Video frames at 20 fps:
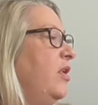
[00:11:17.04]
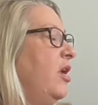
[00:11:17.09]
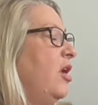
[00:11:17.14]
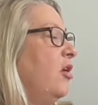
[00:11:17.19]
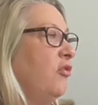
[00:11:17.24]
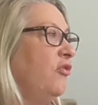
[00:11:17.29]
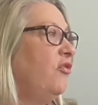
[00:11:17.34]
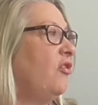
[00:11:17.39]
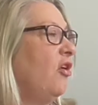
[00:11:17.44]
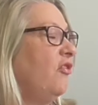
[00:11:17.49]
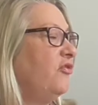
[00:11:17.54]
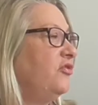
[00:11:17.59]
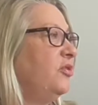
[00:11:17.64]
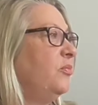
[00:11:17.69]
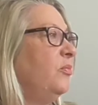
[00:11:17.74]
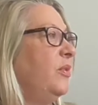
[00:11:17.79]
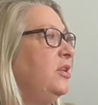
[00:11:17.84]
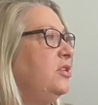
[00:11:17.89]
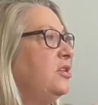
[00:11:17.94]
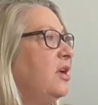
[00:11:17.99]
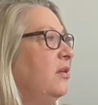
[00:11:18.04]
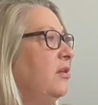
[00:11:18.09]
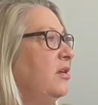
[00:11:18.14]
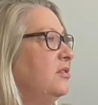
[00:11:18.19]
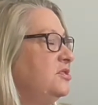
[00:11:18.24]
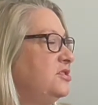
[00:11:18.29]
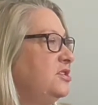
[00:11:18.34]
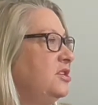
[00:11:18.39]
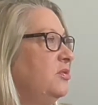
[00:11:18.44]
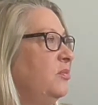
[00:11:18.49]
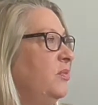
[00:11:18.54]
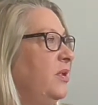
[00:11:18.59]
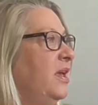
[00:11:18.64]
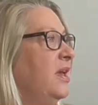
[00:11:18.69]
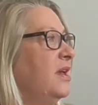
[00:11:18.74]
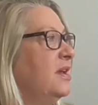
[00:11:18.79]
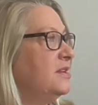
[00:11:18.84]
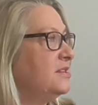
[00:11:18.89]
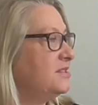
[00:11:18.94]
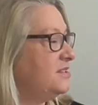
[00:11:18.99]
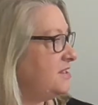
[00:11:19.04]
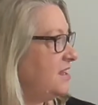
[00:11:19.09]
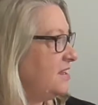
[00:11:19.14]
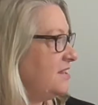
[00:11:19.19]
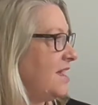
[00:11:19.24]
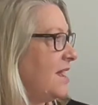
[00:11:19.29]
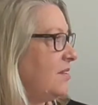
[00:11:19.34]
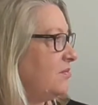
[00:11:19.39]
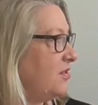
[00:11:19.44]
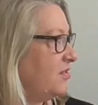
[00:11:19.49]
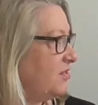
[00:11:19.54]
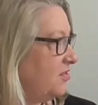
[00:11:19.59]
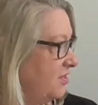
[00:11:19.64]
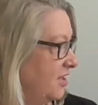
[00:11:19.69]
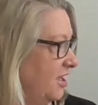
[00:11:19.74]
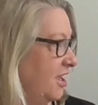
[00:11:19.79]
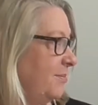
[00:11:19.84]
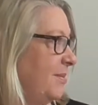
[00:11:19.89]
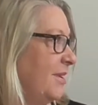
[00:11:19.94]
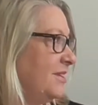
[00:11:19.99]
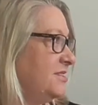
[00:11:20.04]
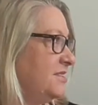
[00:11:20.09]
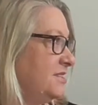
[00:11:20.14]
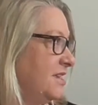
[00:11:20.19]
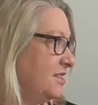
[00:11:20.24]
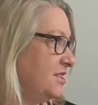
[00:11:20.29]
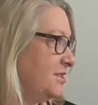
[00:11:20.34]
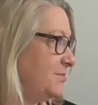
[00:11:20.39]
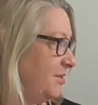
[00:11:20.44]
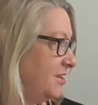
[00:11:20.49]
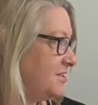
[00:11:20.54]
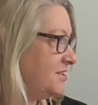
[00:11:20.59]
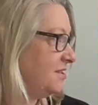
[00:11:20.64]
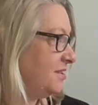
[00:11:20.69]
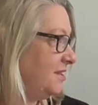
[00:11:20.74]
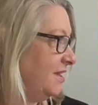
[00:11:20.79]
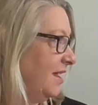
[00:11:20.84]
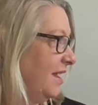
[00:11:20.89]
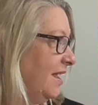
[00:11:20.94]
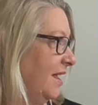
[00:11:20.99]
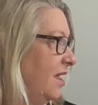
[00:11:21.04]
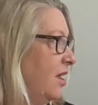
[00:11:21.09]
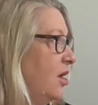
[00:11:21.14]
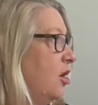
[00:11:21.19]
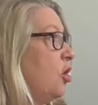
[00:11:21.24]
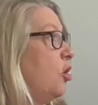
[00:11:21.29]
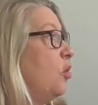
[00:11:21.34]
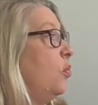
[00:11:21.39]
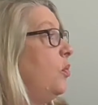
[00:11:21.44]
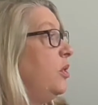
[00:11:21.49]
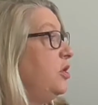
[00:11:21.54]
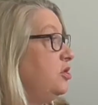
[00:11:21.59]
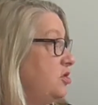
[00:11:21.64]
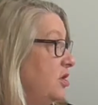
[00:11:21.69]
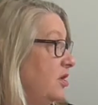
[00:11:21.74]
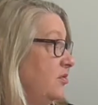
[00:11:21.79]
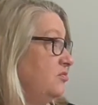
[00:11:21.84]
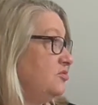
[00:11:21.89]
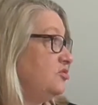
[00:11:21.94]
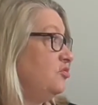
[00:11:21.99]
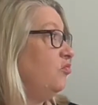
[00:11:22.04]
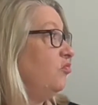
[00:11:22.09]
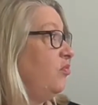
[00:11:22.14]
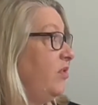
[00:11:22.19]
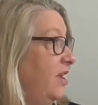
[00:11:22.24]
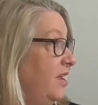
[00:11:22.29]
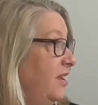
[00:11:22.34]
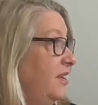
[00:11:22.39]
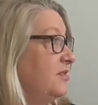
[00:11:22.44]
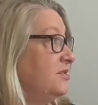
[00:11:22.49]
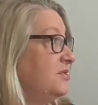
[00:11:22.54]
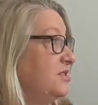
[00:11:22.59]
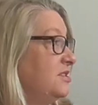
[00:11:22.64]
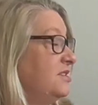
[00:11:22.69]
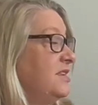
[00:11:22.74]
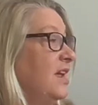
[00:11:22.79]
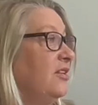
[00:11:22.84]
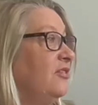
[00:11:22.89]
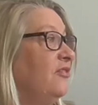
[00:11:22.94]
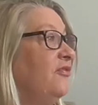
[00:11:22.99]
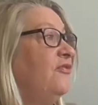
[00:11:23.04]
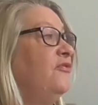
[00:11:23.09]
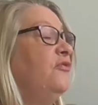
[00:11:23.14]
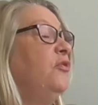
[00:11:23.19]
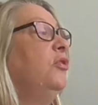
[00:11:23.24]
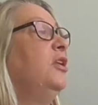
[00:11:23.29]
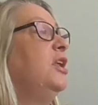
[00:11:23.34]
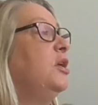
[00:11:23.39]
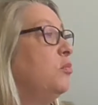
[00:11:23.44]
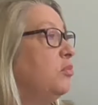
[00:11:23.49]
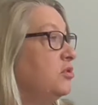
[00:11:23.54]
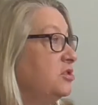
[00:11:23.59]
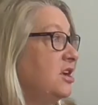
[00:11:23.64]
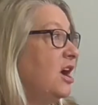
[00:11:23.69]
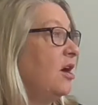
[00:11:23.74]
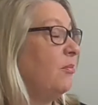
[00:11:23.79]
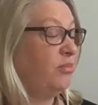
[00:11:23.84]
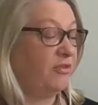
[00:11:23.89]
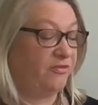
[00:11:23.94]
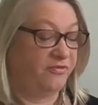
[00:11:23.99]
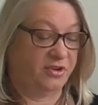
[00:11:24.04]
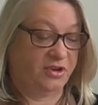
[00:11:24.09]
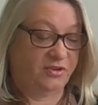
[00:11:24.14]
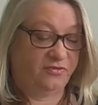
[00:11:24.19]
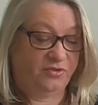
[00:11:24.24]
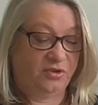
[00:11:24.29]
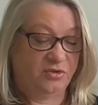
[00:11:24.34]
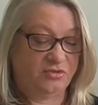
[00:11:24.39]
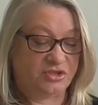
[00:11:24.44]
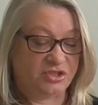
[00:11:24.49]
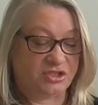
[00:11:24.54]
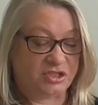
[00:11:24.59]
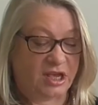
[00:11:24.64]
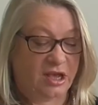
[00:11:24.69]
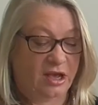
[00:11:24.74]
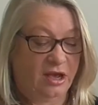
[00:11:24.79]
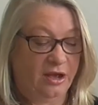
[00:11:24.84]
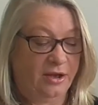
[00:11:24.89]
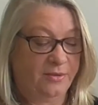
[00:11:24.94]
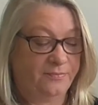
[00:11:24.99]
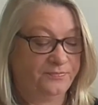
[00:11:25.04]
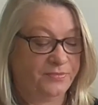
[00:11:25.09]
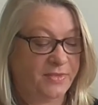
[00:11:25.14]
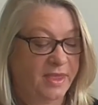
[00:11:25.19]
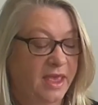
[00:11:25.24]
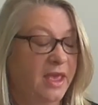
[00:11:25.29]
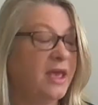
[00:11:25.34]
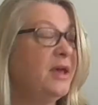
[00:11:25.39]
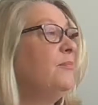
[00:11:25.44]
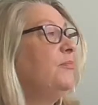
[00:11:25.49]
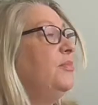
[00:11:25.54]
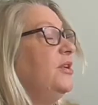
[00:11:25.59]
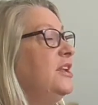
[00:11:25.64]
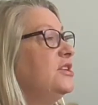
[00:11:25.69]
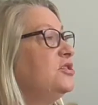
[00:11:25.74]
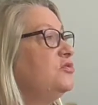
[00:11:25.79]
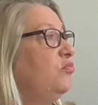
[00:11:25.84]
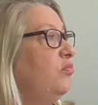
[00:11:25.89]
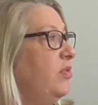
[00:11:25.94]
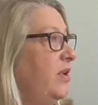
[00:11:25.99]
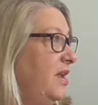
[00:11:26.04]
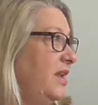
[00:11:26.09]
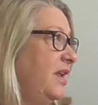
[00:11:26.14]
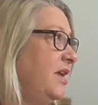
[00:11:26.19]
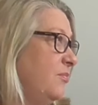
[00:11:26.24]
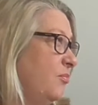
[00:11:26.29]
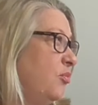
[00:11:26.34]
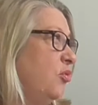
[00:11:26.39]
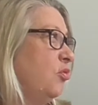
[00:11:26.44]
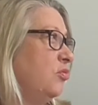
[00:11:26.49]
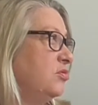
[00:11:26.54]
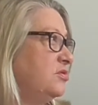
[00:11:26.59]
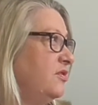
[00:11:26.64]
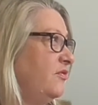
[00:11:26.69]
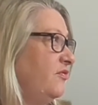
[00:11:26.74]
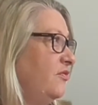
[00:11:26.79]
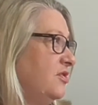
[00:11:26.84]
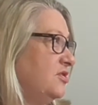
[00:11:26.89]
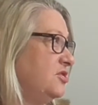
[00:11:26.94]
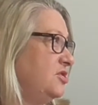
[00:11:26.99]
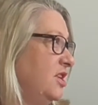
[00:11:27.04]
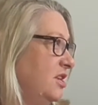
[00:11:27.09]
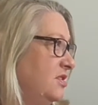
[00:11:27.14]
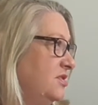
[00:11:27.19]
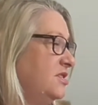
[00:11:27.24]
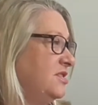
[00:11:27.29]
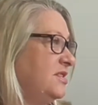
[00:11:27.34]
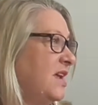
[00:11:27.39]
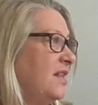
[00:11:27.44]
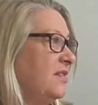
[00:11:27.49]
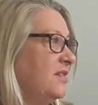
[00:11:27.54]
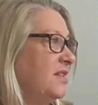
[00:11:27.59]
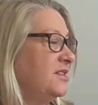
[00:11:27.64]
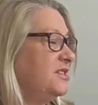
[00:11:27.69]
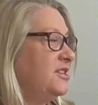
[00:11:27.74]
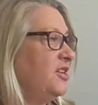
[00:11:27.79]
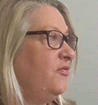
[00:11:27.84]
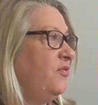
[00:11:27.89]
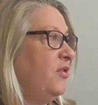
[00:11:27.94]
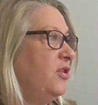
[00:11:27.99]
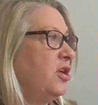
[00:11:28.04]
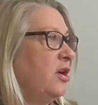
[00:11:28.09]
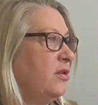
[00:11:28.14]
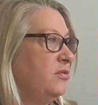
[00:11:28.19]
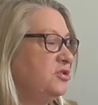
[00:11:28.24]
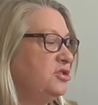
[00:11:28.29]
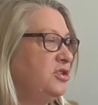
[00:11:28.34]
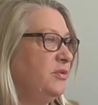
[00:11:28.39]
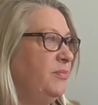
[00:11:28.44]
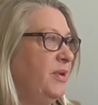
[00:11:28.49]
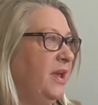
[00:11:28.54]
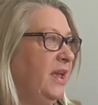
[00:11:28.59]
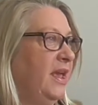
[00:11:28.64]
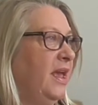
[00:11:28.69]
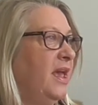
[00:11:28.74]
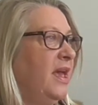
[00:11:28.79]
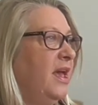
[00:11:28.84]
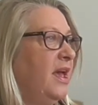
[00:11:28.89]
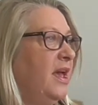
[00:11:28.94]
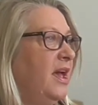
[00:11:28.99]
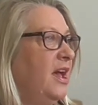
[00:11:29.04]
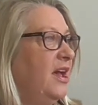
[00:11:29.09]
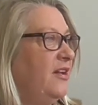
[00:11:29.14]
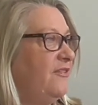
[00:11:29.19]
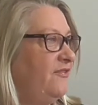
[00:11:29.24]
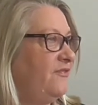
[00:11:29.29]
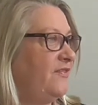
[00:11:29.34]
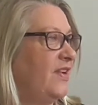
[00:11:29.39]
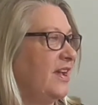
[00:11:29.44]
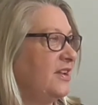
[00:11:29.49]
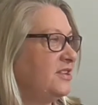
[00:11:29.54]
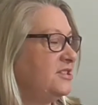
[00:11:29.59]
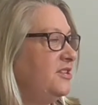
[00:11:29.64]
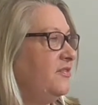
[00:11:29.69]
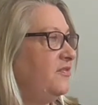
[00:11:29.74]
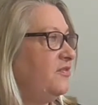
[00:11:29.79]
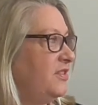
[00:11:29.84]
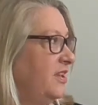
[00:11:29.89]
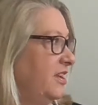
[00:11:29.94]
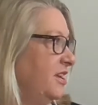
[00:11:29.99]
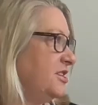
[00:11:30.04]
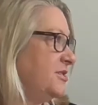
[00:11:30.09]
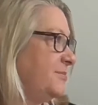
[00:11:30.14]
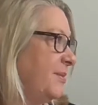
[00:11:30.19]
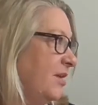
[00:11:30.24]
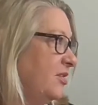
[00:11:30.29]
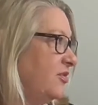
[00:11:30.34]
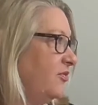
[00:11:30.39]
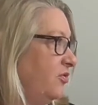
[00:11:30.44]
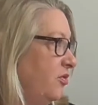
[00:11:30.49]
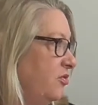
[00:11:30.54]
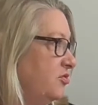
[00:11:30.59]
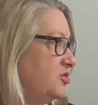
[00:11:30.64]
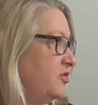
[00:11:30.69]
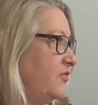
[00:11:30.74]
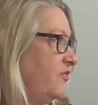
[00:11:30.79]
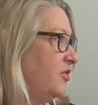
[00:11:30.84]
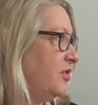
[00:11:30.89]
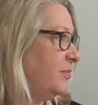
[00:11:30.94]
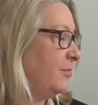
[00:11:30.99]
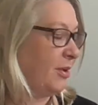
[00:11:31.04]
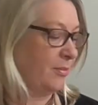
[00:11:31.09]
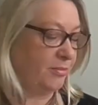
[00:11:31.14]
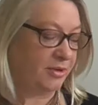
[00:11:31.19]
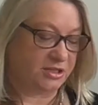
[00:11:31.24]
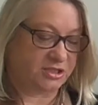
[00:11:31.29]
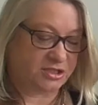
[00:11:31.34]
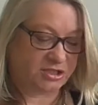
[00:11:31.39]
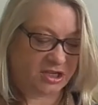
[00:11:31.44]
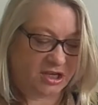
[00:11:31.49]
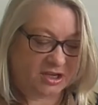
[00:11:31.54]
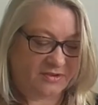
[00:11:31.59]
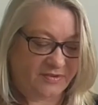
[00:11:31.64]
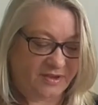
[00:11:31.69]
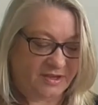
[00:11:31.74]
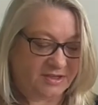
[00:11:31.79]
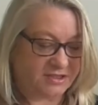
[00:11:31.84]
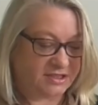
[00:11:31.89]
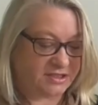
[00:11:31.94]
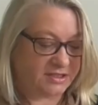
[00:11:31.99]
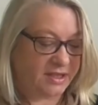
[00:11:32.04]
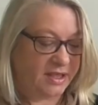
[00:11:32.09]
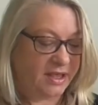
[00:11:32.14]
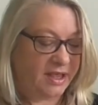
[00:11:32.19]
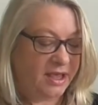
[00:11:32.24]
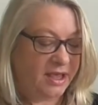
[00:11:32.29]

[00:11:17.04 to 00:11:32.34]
often we don't, until we sit down and think about it explicitly, we don't really understand fully what our preferred futures are. But it's really important for us to understand this if we're going to be effective thinkers about the future for the public service.